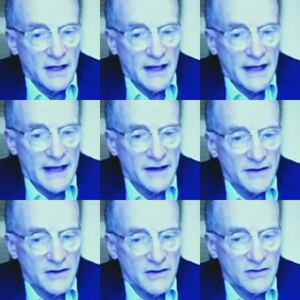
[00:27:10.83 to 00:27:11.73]
And
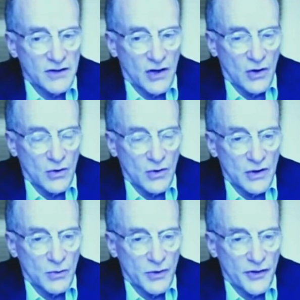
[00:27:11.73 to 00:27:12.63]
so
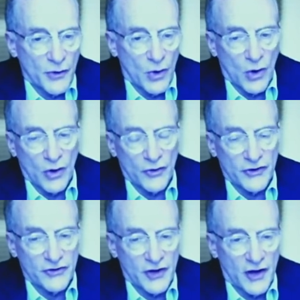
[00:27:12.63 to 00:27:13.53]
with all these
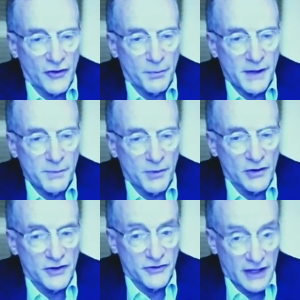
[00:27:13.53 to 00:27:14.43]
other people,
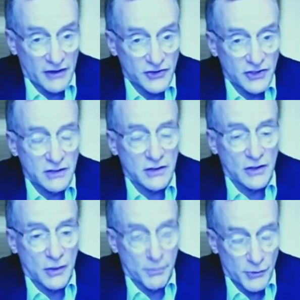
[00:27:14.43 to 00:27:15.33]
intelligent,
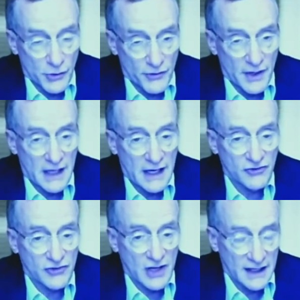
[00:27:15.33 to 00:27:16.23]
computerized,
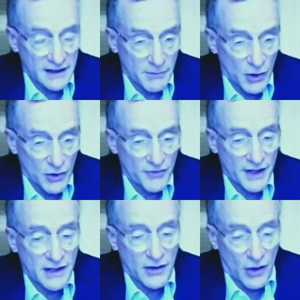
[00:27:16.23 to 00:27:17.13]
highly
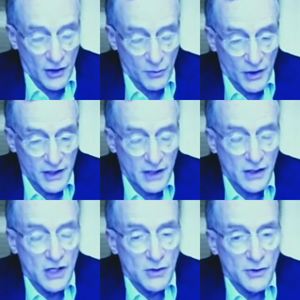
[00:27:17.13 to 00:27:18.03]
motivated, hardworking,
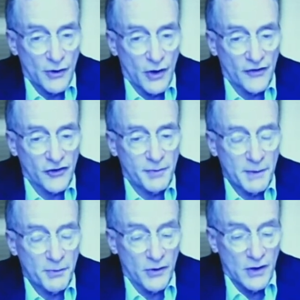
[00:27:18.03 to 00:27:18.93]
with all these
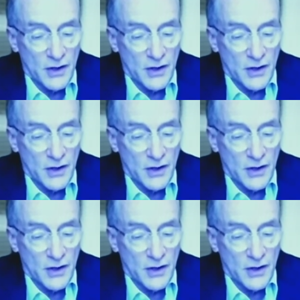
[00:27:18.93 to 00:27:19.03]
people